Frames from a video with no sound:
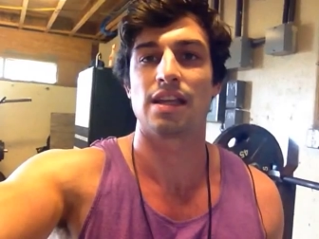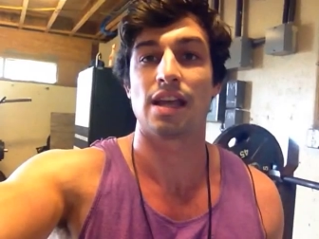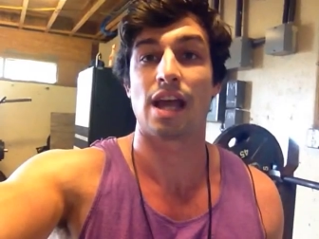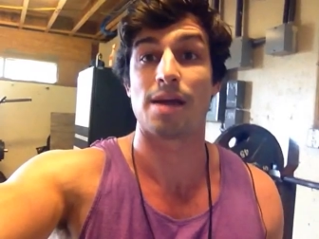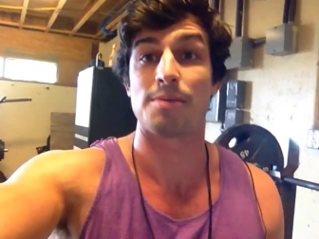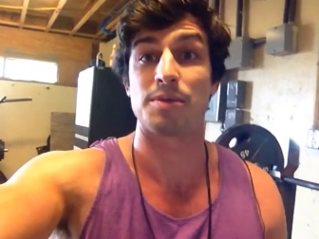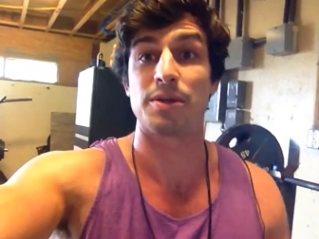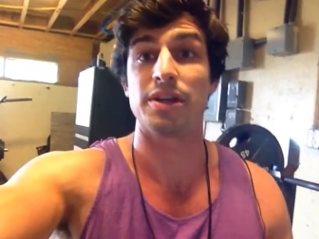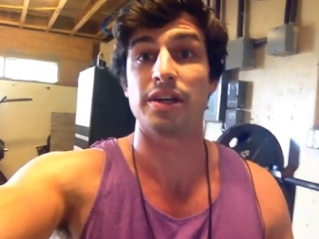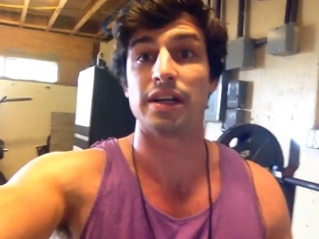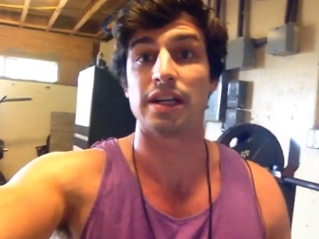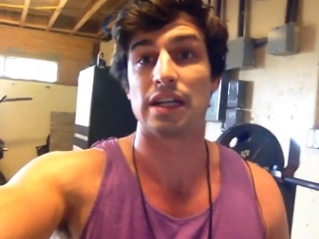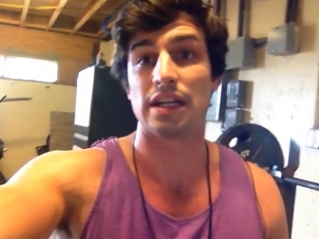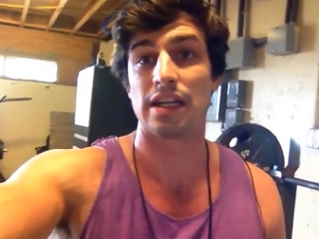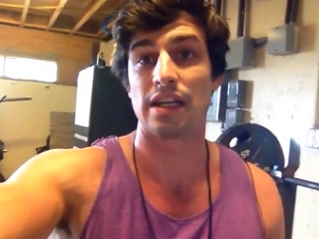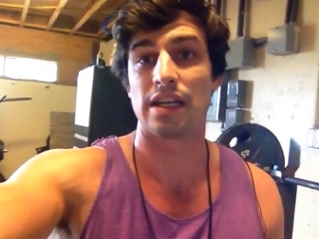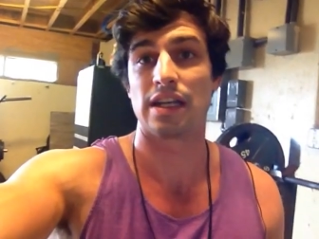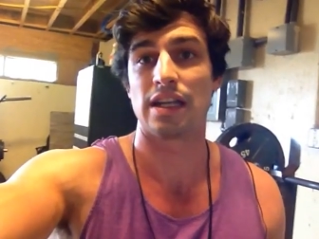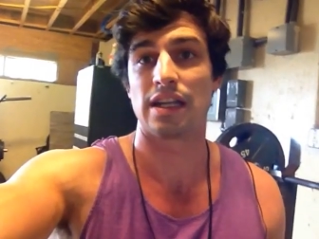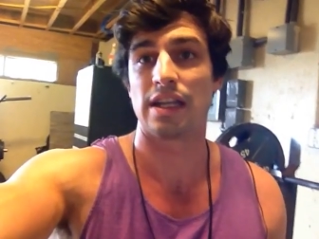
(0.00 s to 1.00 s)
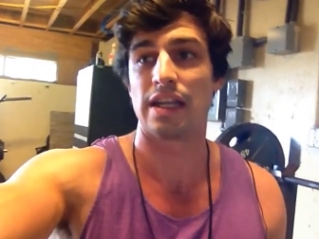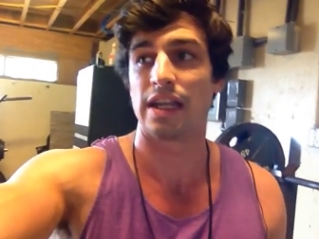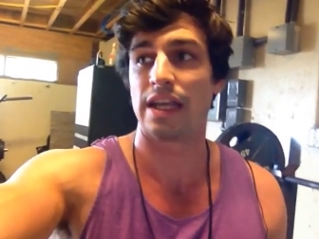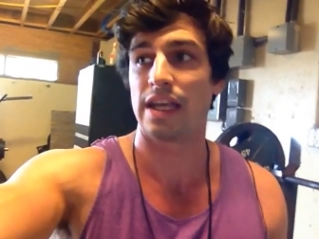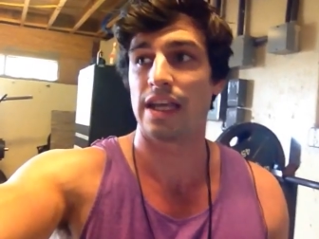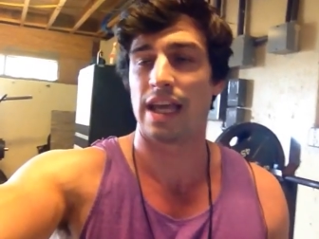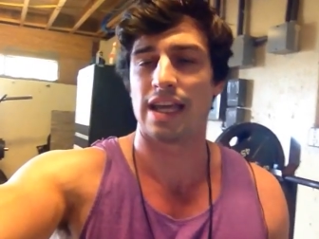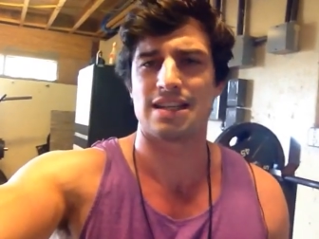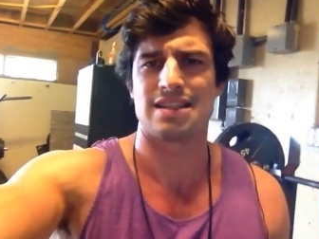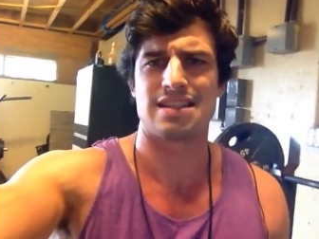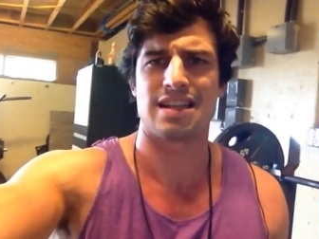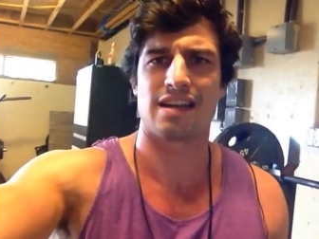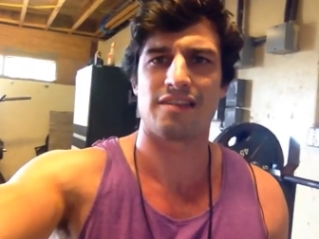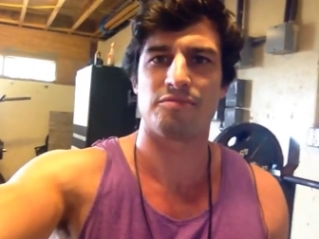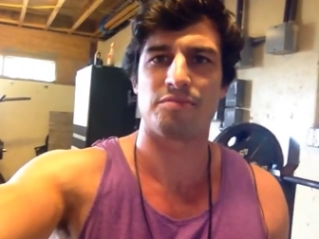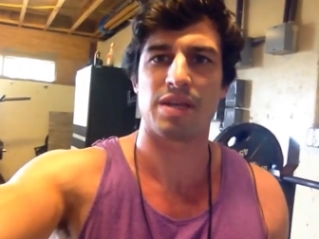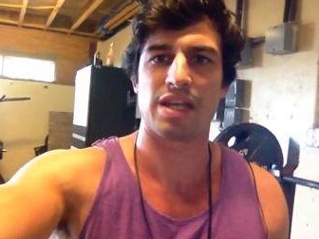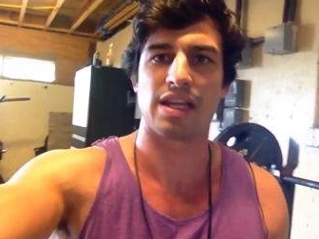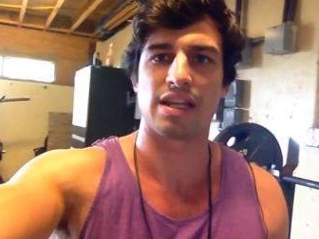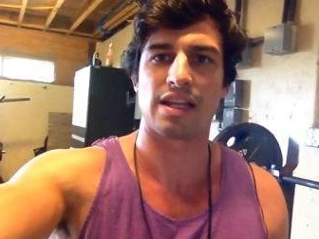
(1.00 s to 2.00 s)
I'm good. Instead
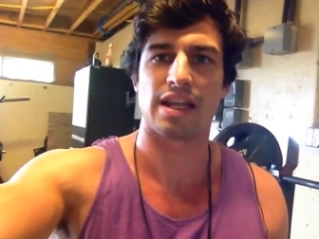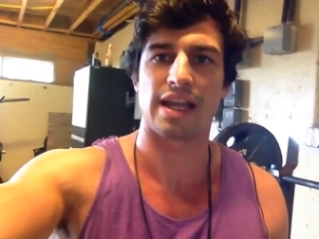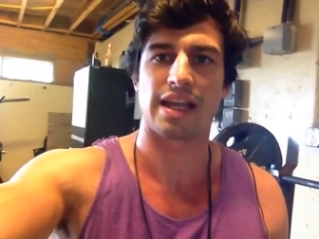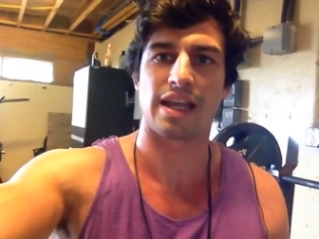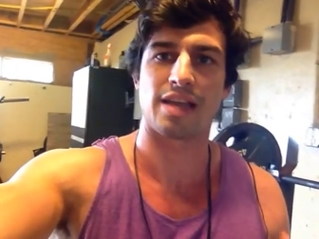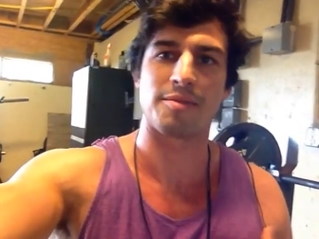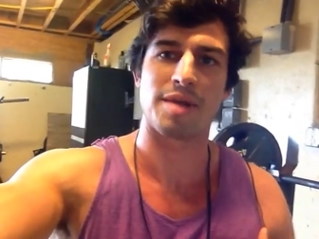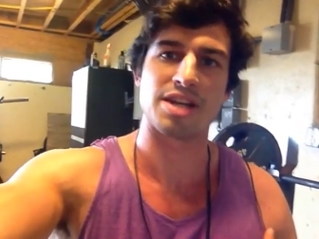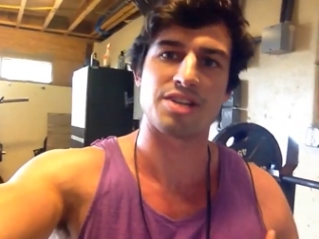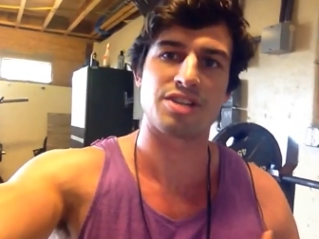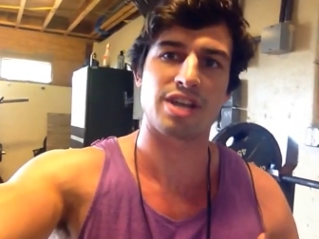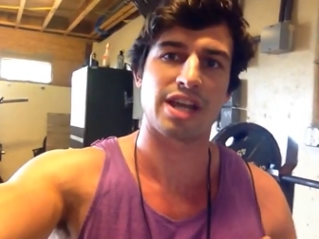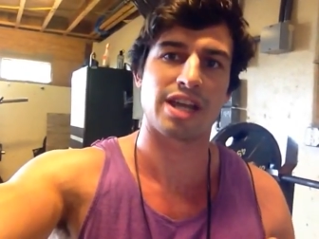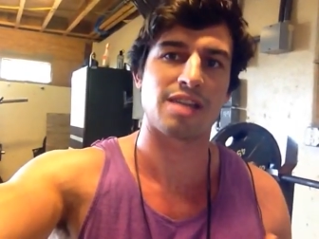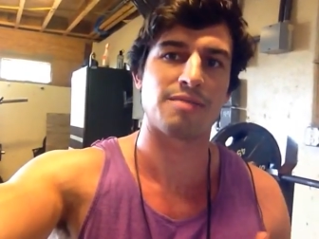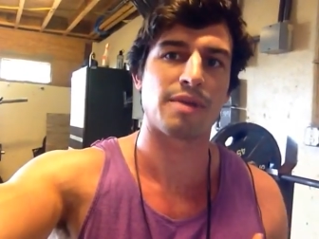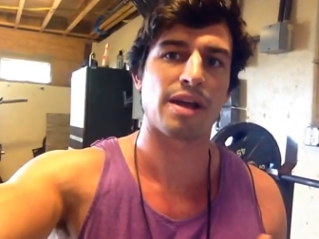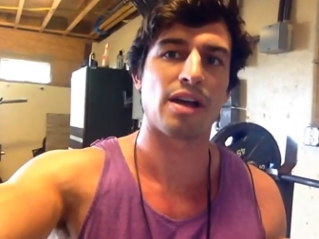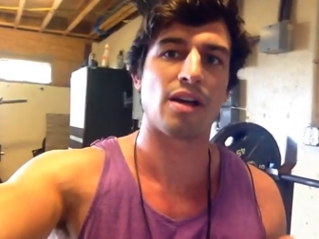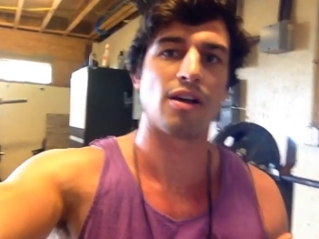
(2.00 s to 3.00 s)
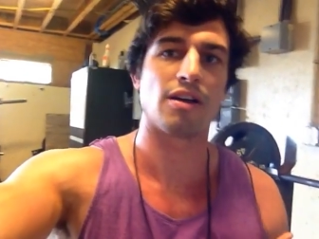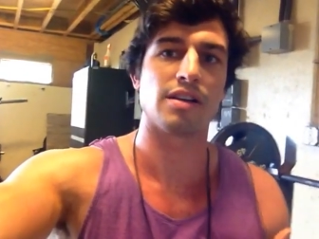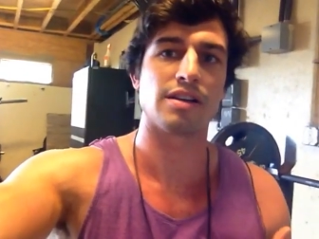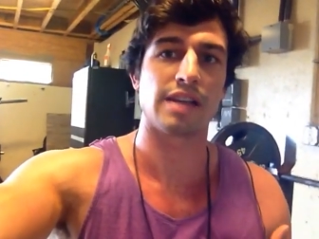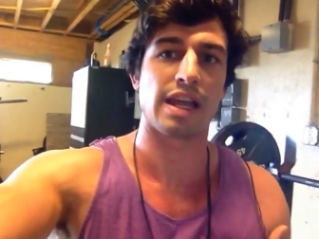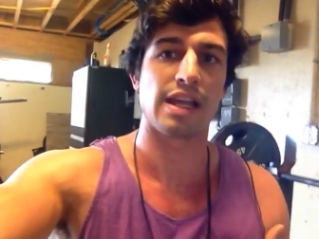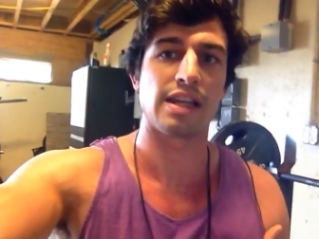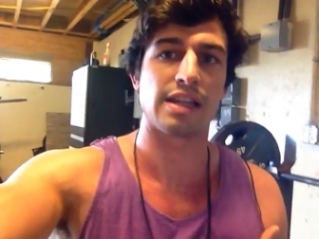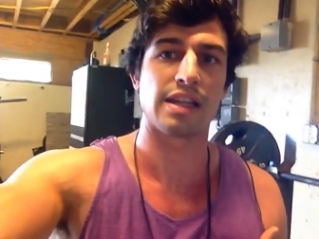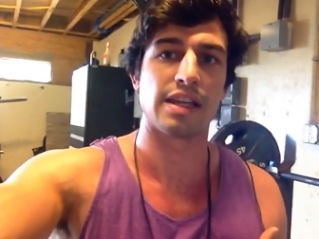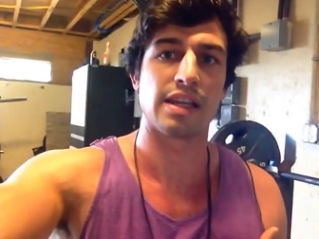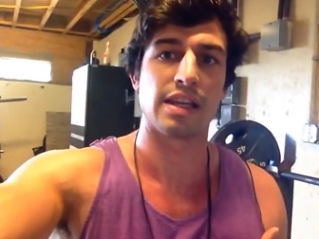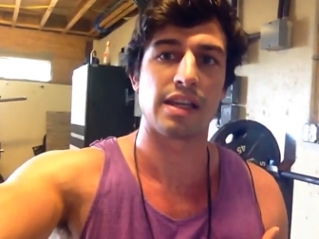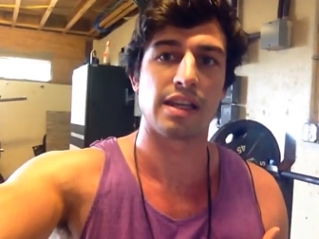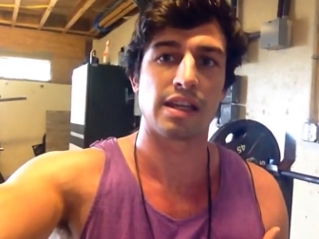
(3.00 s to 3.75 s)
of being like, am I checking my heart daily?